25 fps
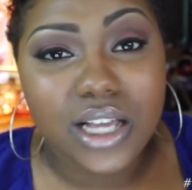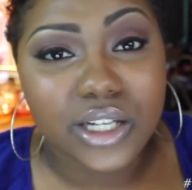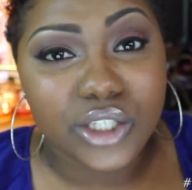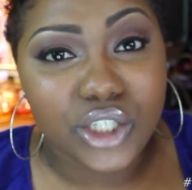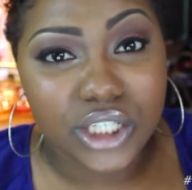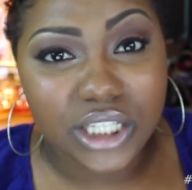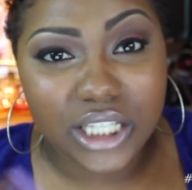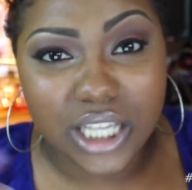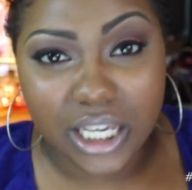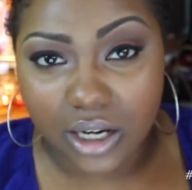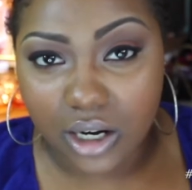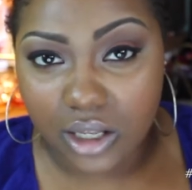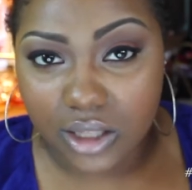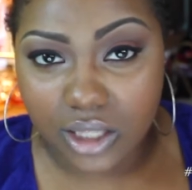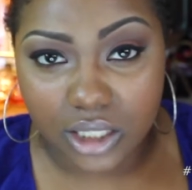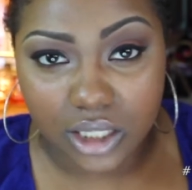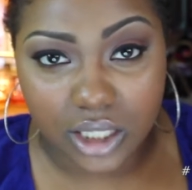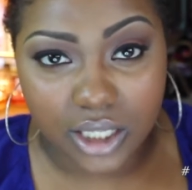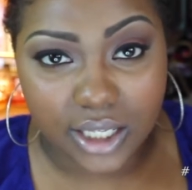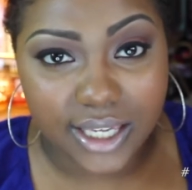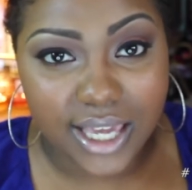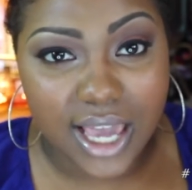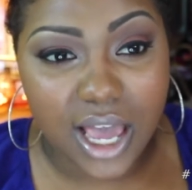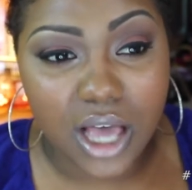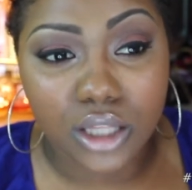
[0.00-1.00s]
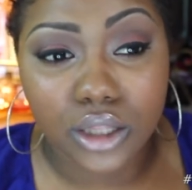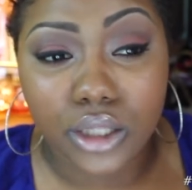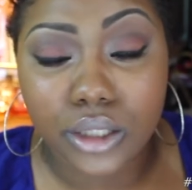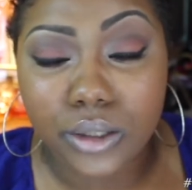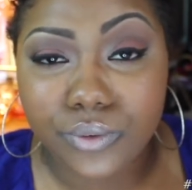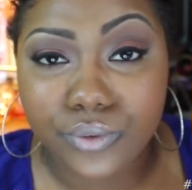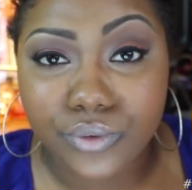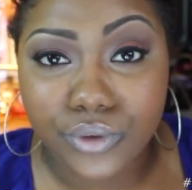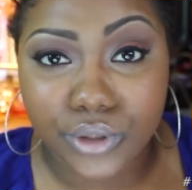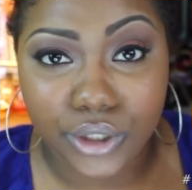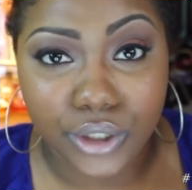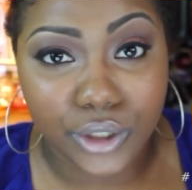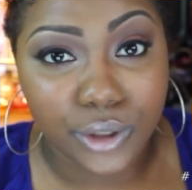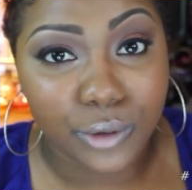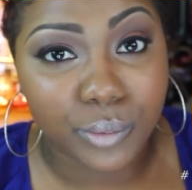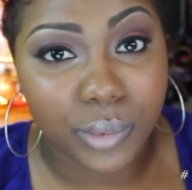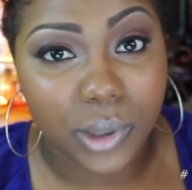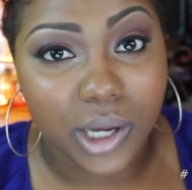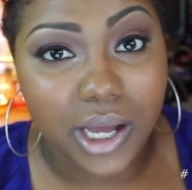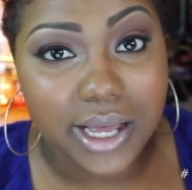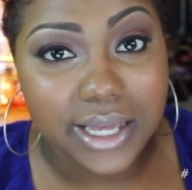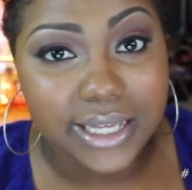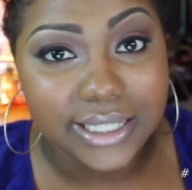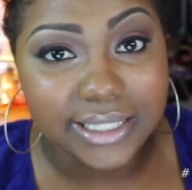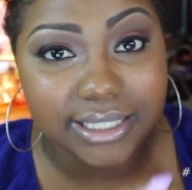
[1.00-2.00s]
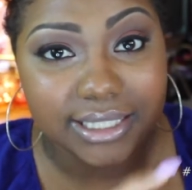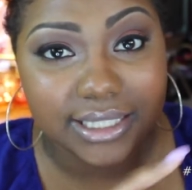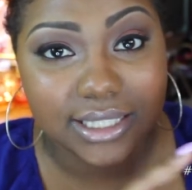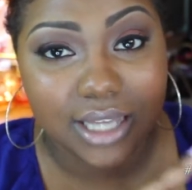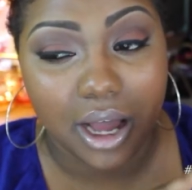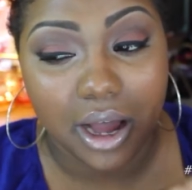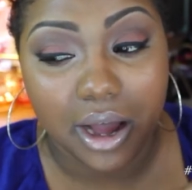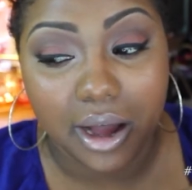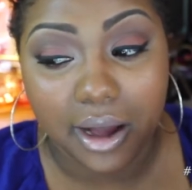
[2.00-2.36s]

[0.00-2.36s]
Just get on the lookout, look for coupons.